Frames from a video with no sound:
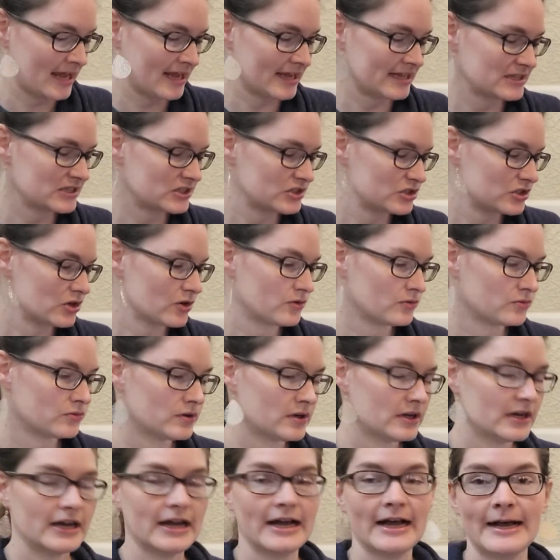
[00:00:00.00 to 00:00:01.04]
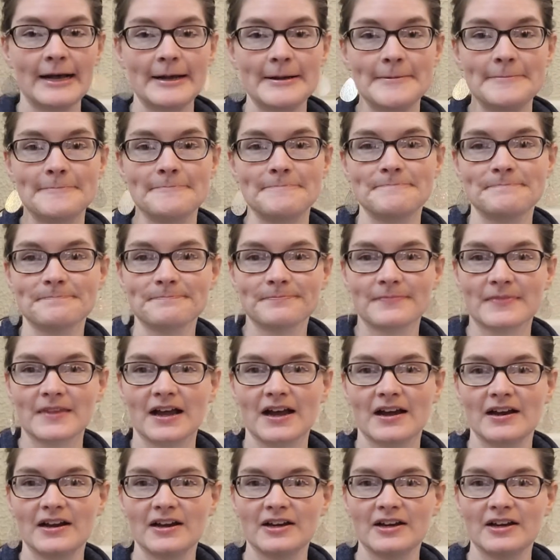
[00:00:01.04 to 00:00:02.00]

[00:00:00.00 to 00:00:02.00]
and so um, on